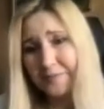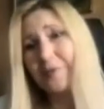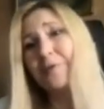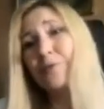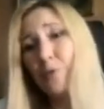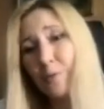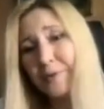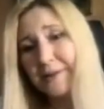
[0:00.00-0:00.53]

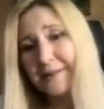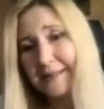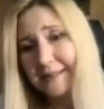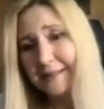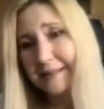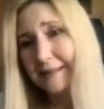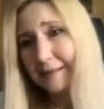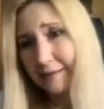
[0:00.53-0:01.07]
forming
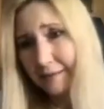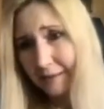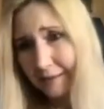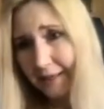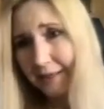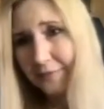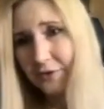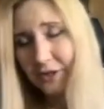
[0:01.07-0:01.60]
this
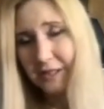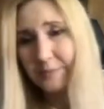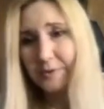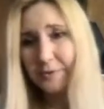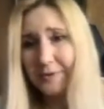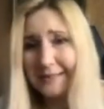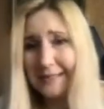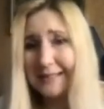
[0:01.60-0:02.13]
language
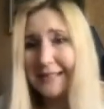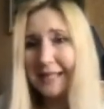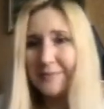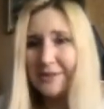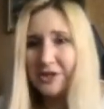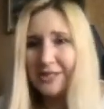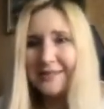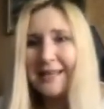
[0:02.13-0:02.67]
experience. It can
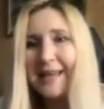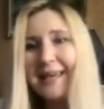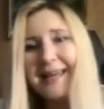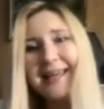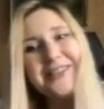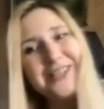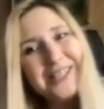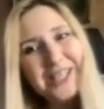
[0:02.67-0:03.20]
be just
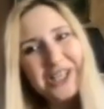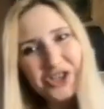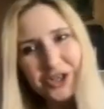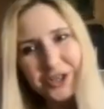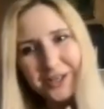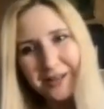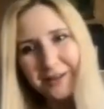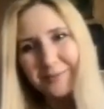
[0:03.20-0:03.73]

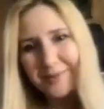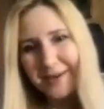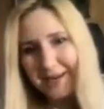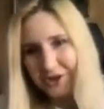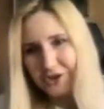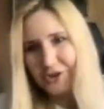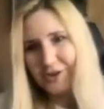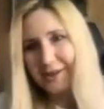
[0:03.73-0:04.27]
additional
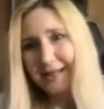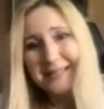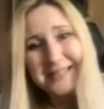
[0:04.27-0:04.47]
measure.